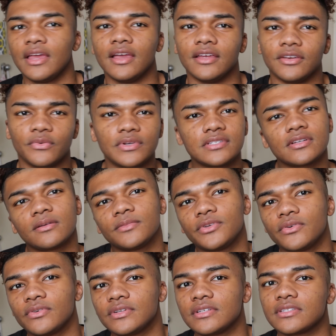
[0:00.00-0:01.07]
And the reason I'm
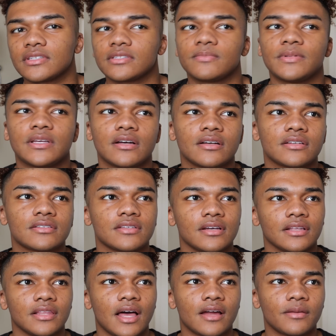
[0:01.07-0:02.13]
doing this is because a
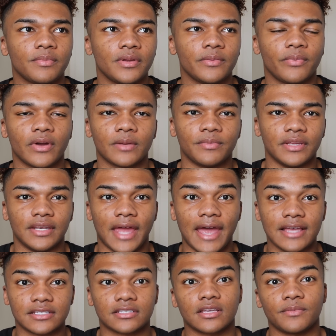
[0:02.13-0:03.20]
lot of people have been
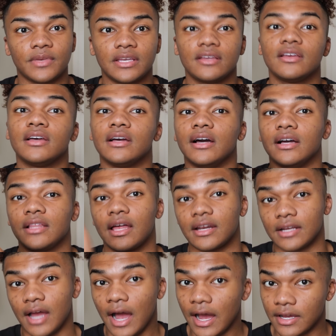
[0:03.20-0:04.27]
asking me, a lot
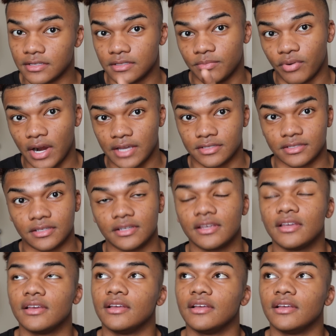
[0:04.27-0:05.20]
of guys, surprisingly.